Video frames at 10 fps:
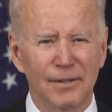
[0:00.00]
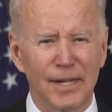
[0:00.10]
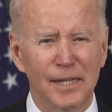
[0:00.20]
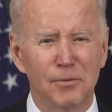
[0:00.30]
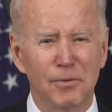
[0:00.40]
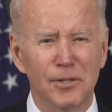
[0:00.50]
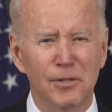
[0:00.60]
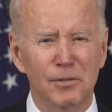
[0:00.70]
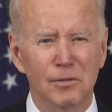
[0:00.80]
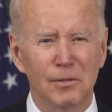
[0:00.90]
That's what we
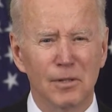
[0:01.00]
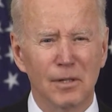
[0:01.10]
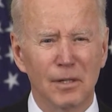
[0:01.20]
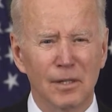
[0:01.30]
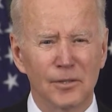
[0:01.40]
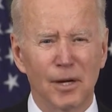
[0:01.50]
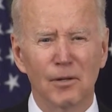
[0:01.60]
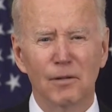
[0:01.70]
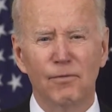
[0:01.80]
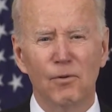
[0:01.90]
do. So I
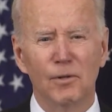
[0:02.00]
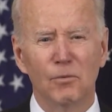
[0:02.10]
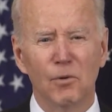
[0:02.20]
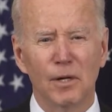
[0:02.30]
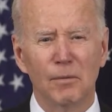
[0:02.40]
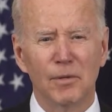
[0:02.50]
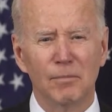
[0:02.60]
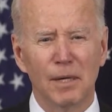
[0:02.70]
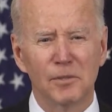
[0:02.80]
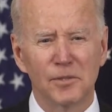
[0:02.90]
look forward to working with the
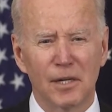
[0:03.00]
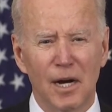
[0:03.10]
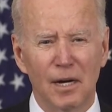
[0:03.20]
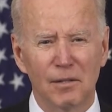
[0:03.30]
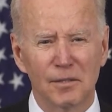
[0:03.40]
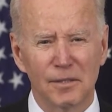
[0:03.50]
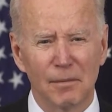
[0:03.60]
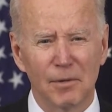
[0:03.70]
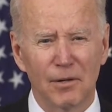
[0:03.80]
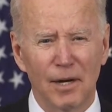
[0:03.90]
members of Congress,
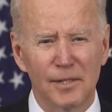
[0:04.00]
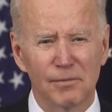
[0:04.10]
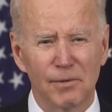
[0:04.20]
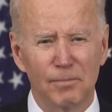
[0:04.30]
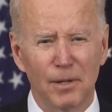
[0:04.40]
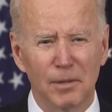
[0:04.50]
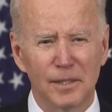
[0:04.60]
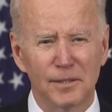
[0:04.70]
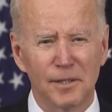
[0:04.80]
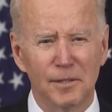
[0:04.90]
Democrats,
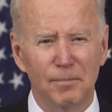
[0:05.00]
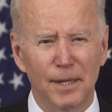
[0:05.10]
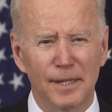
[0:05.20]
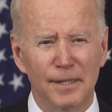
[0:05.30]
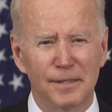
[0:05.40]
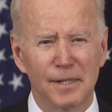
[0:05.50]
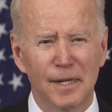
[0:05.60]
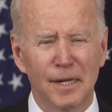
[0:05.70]
Republicans, and Independents,